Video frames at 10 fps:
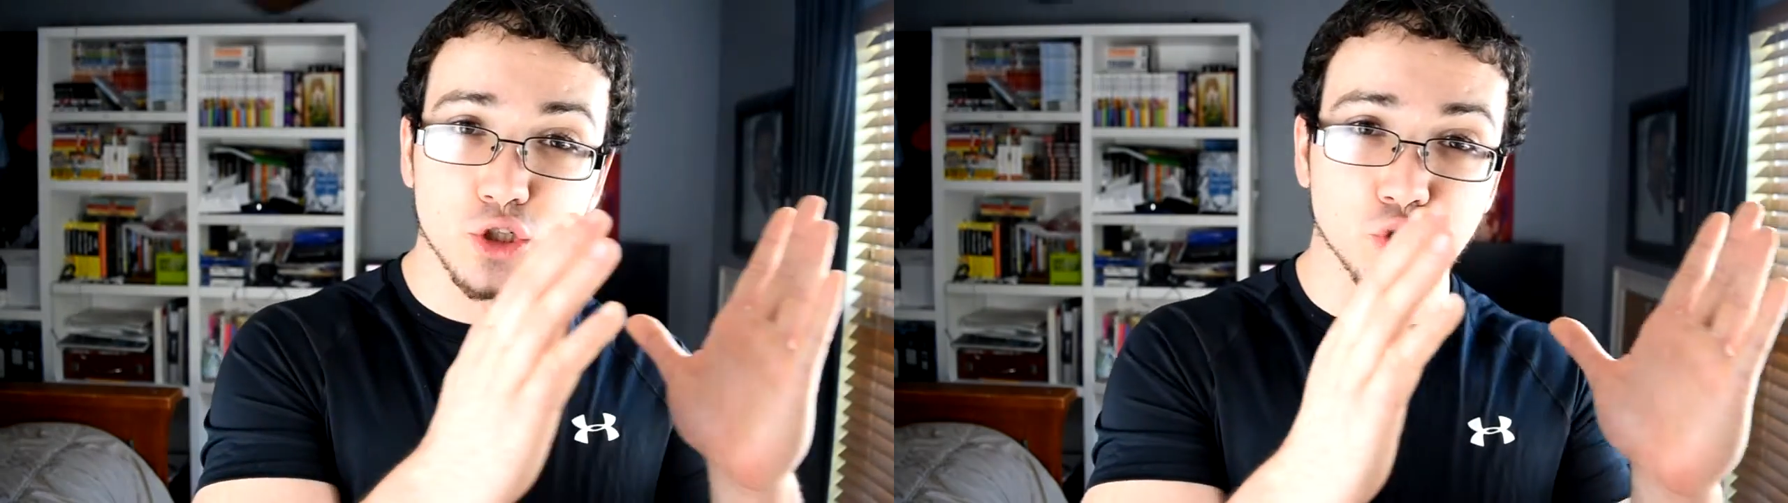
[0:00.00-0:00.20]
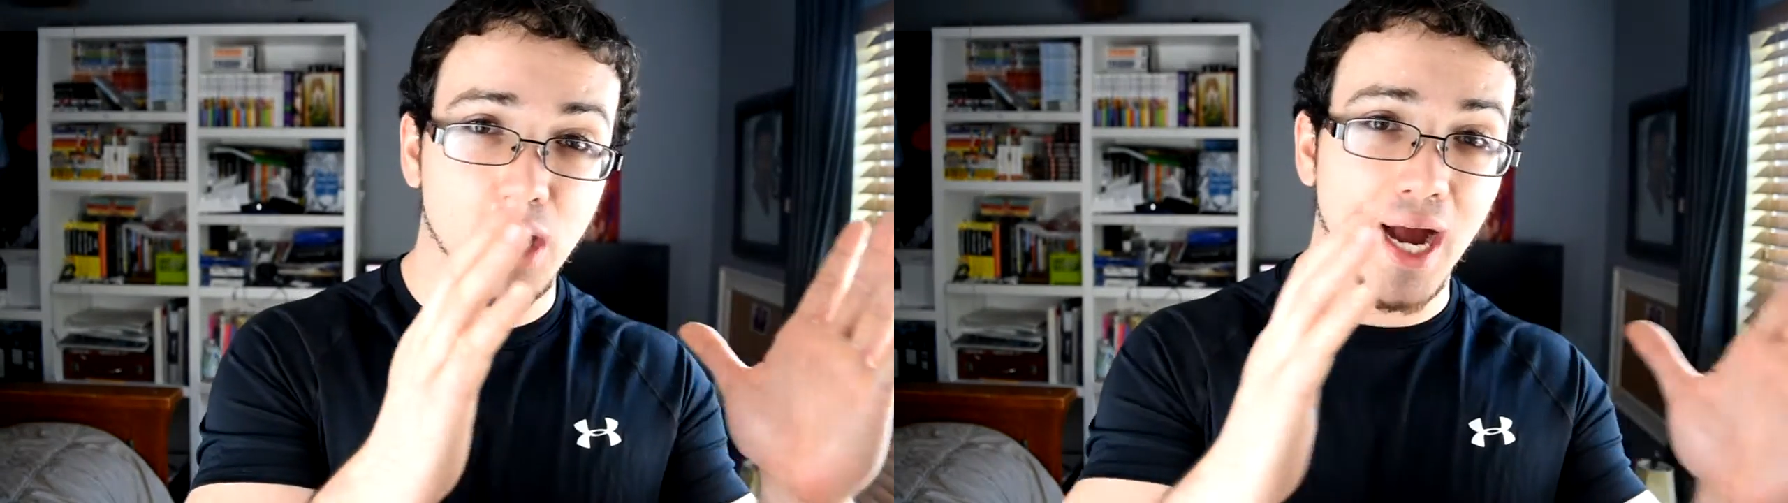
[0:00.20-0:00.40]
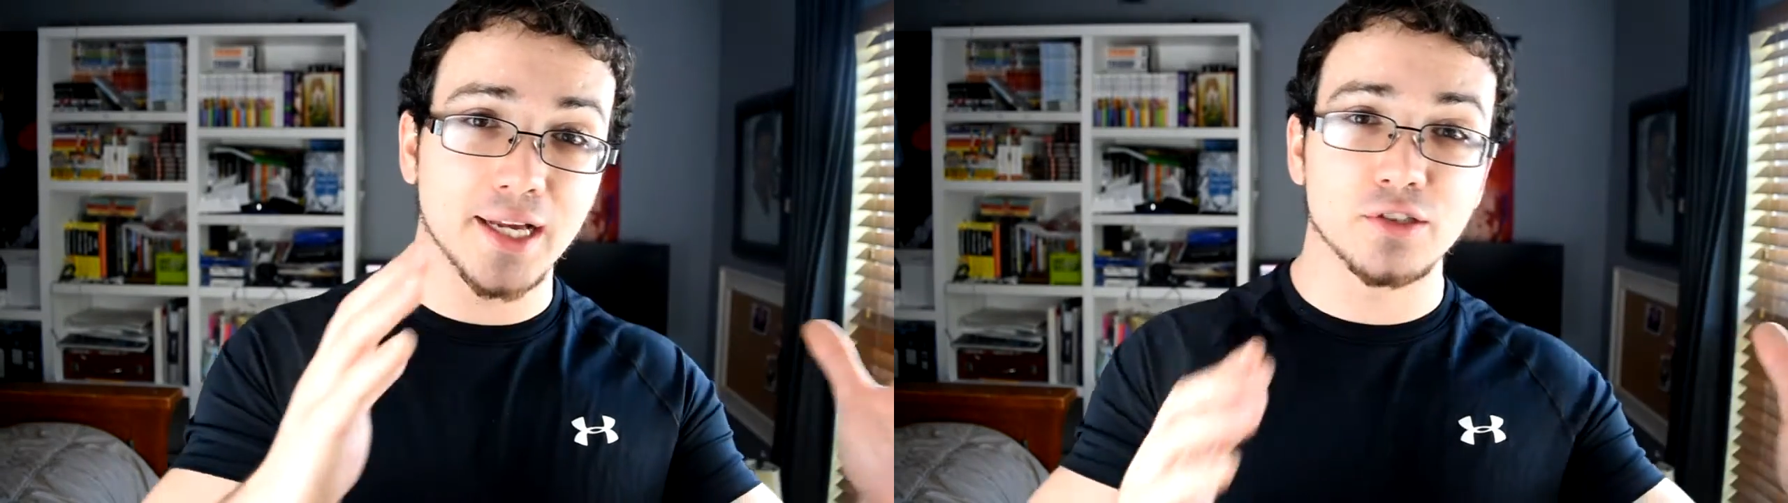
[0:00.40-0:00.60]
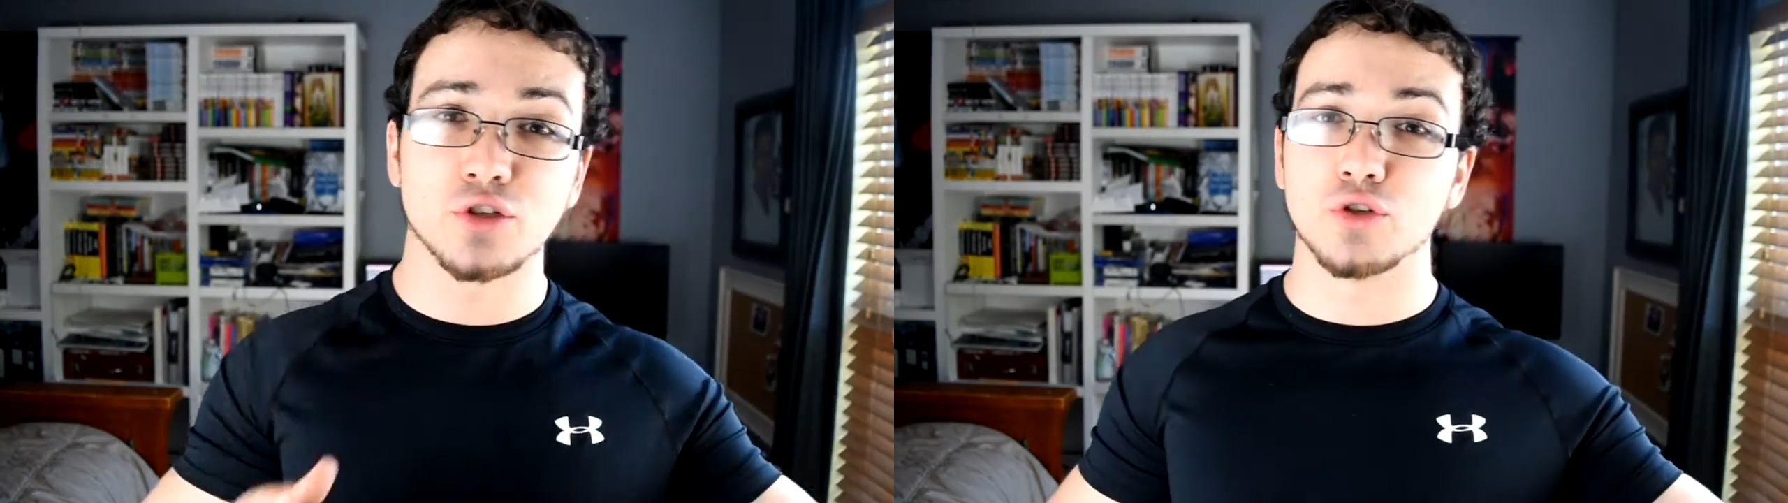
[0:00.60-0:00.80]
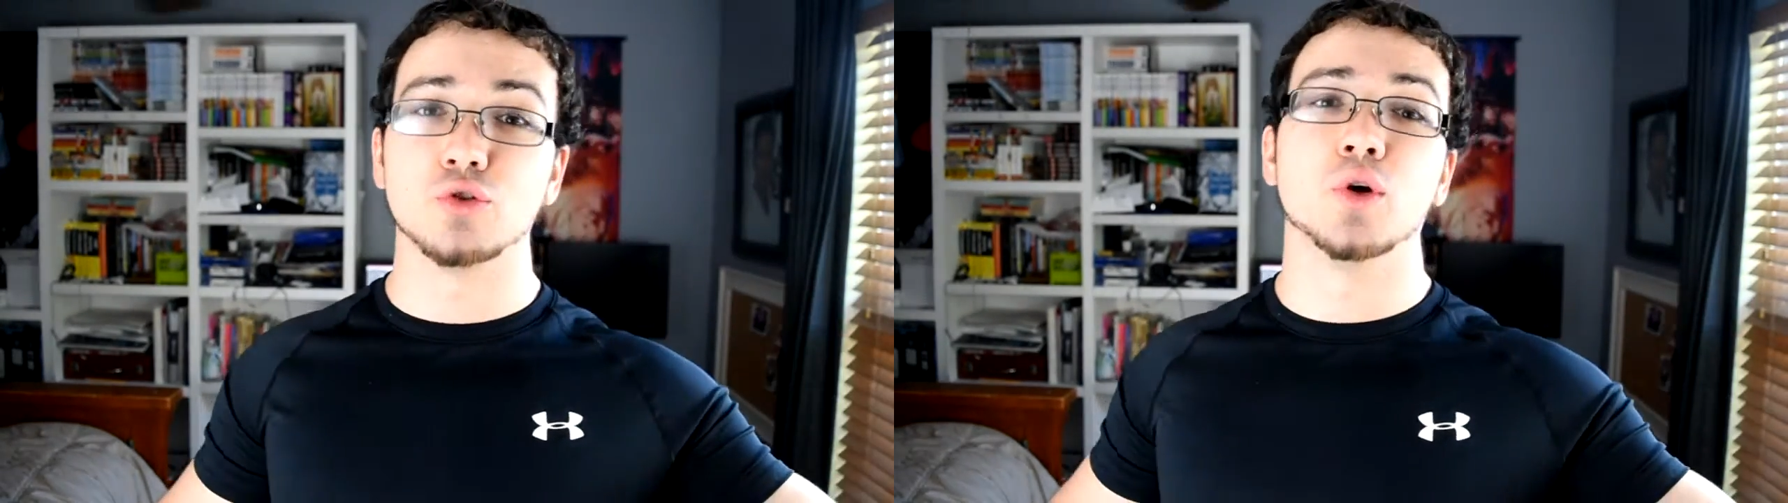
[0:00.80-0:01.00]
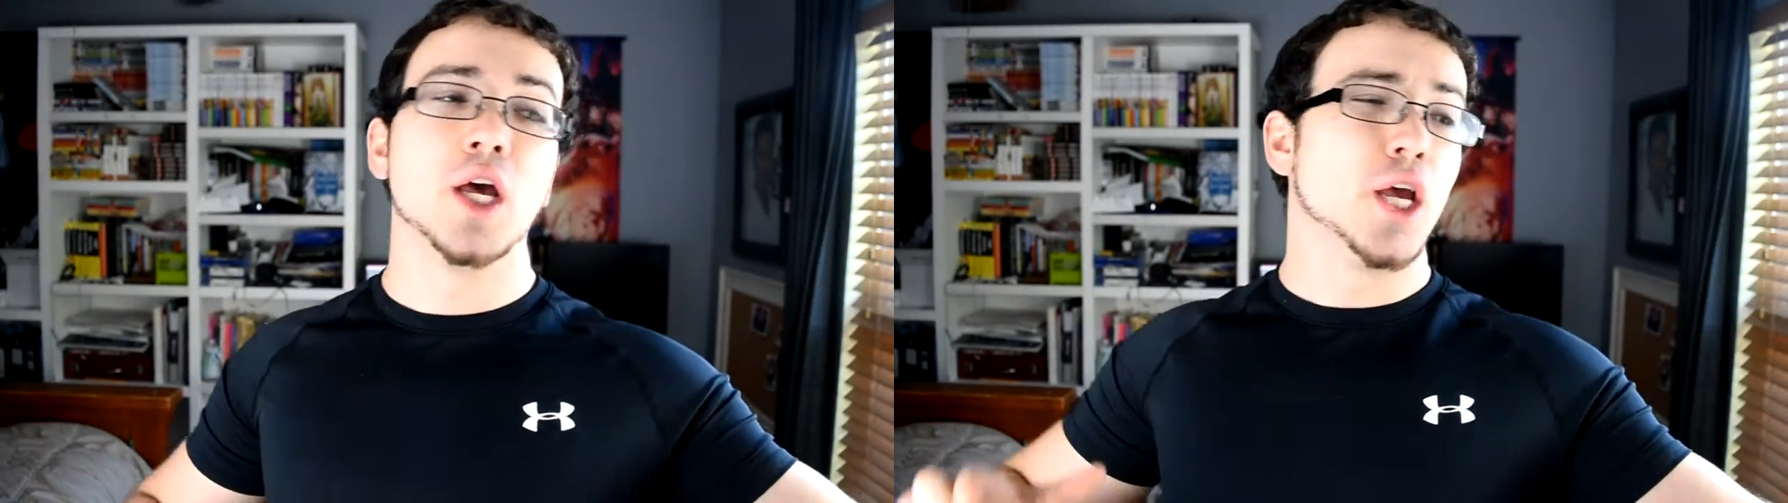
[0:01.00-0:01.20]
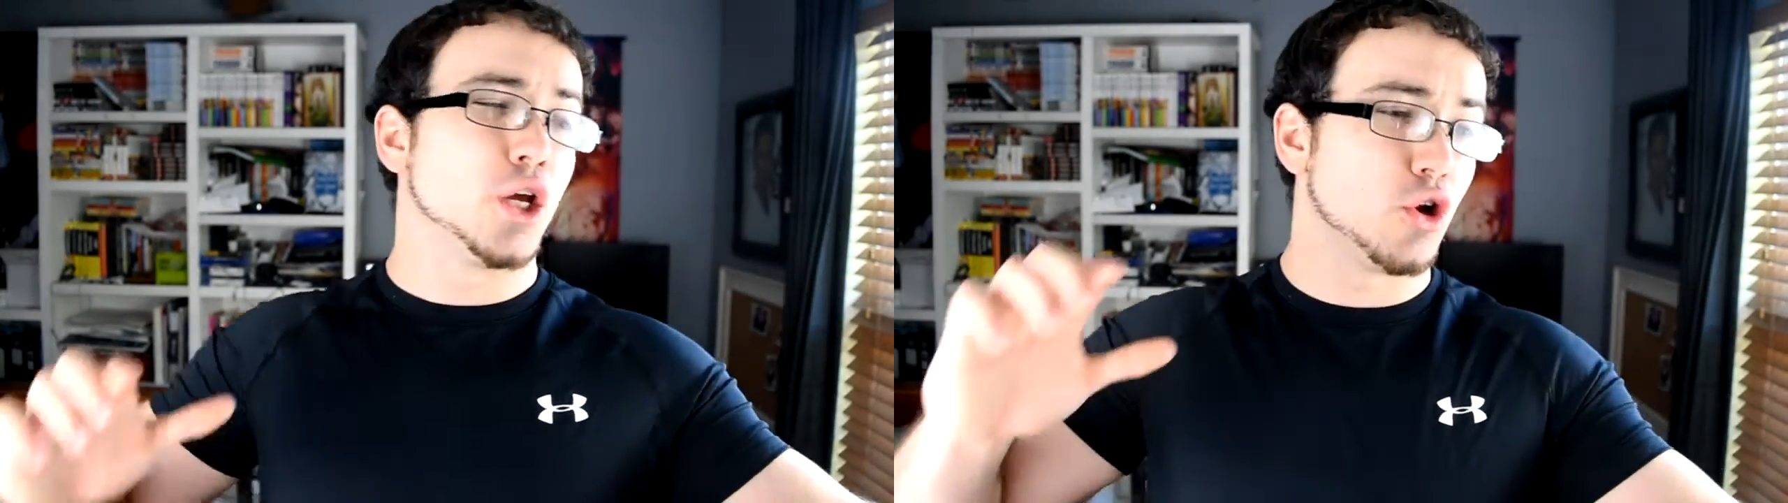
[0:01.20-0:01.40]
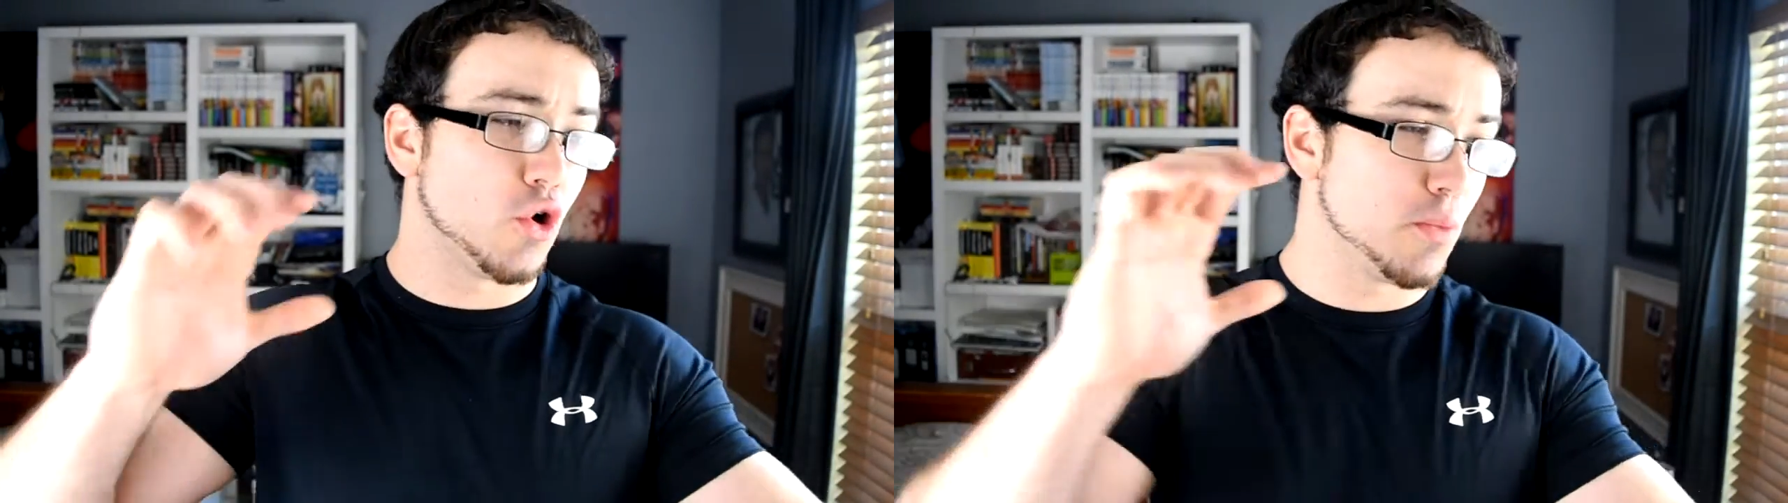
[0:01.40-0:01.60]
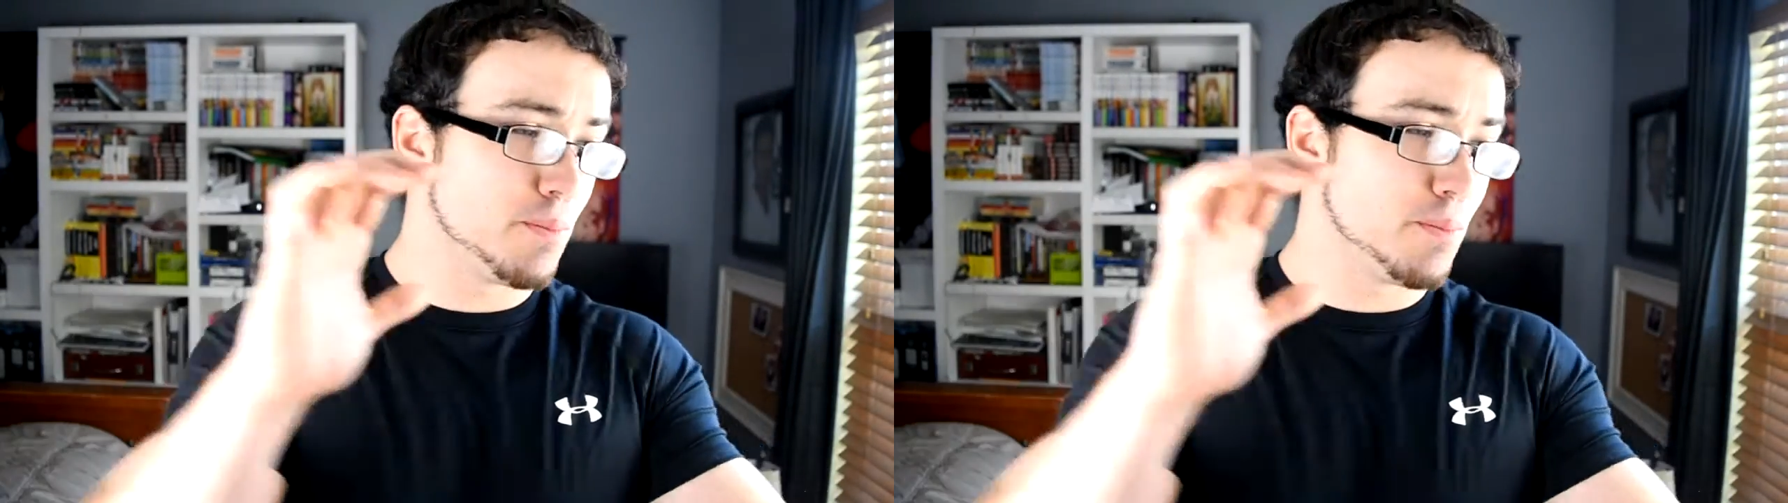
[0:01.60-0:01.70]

try to, you know,